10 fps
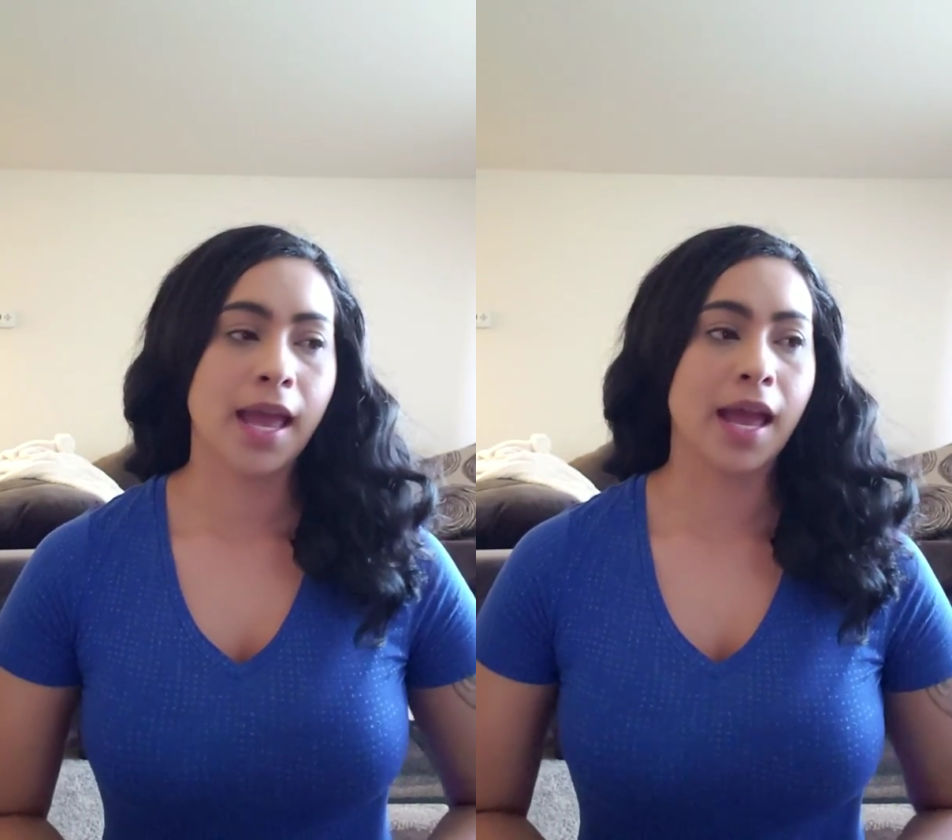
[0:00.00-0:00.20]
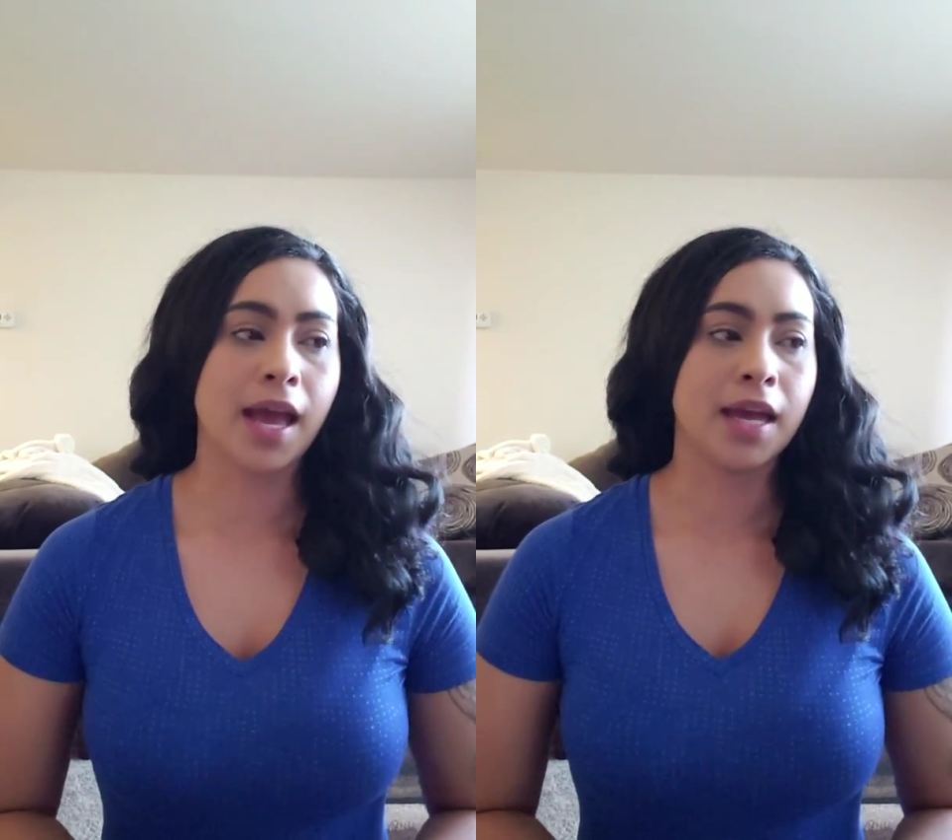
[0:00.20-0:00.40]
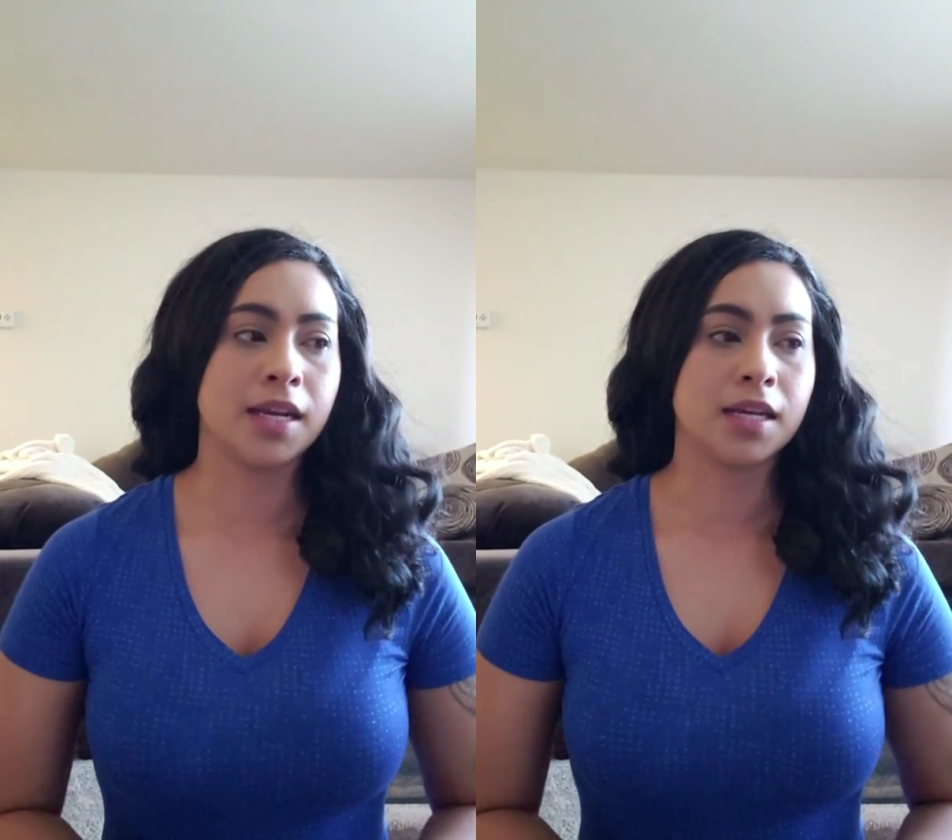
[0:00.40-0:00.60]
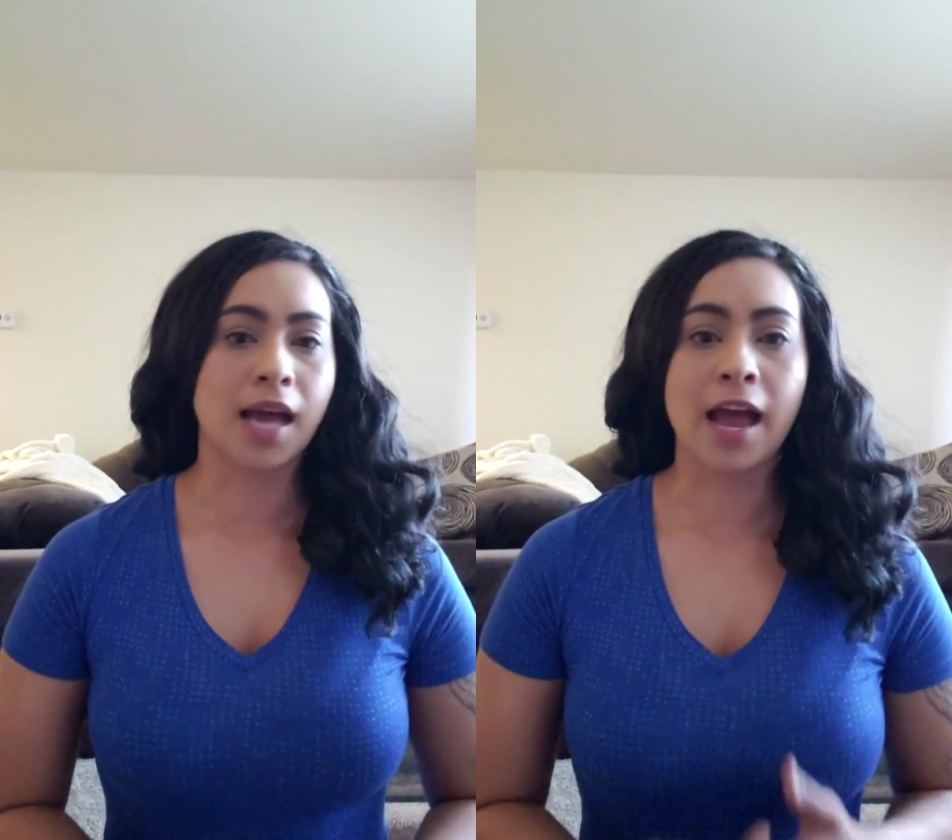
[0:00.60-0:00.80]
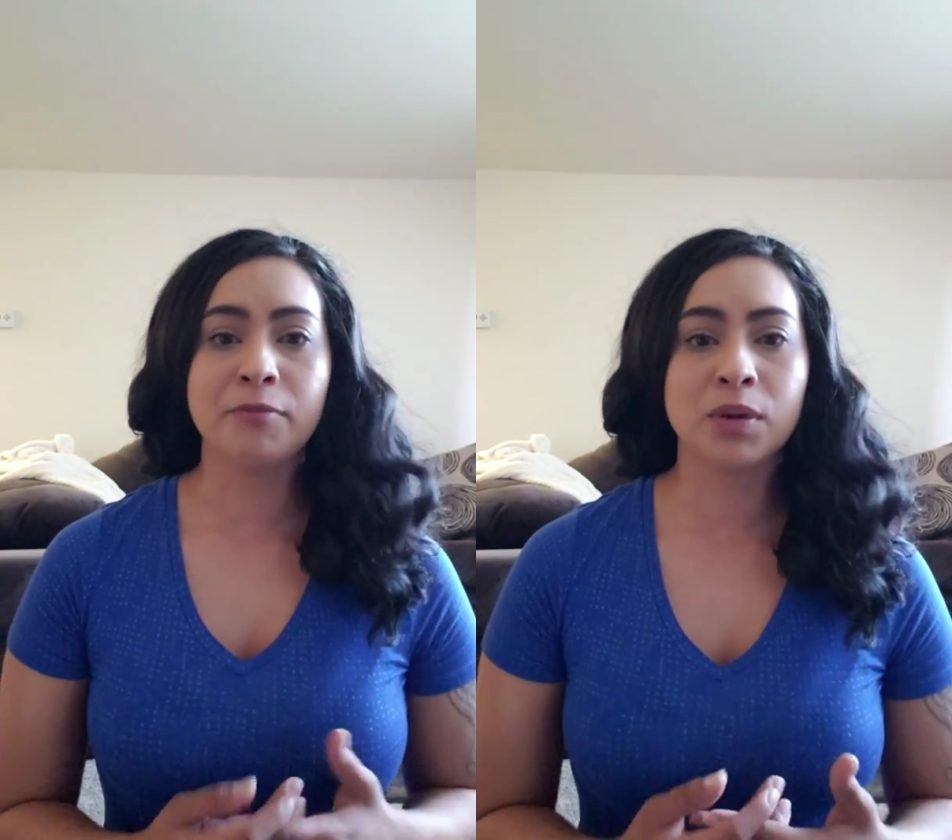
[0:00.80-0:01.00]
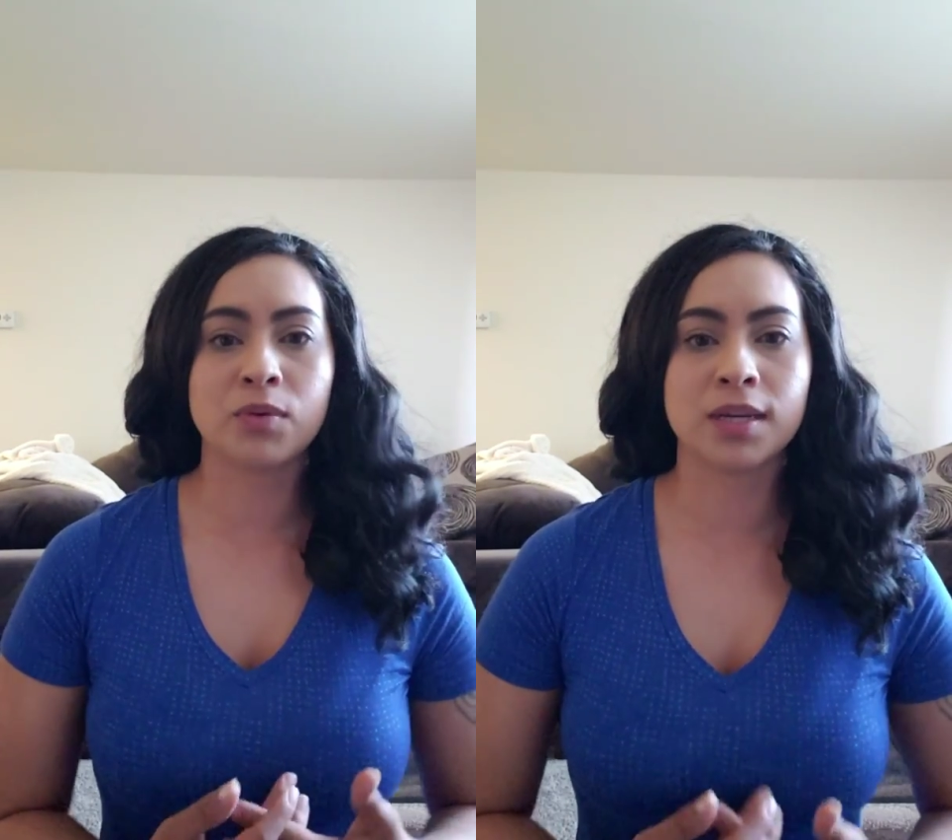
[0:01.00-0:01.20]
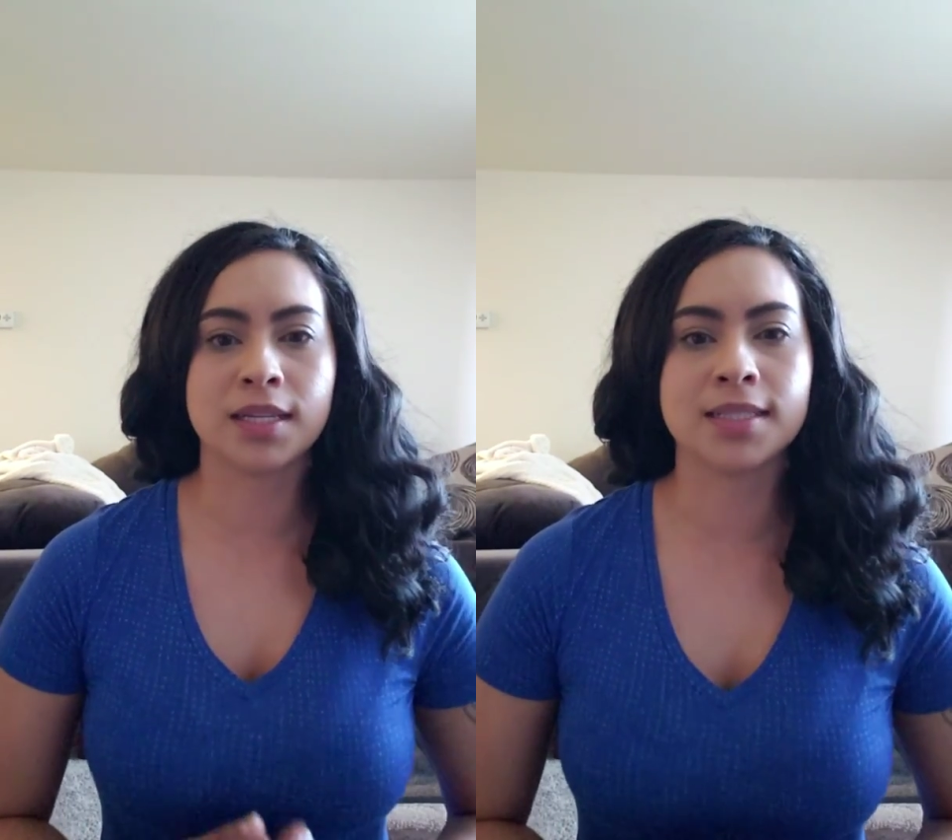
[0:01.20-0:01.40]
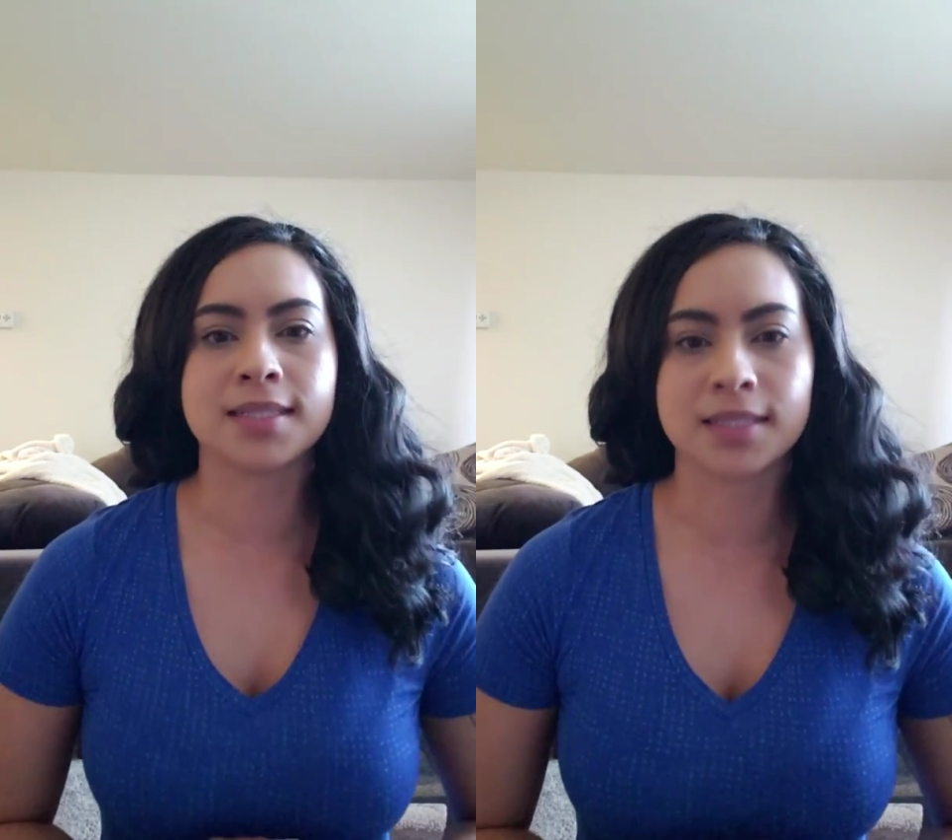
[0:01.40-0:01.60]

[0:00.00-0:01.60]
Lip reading: and I've been working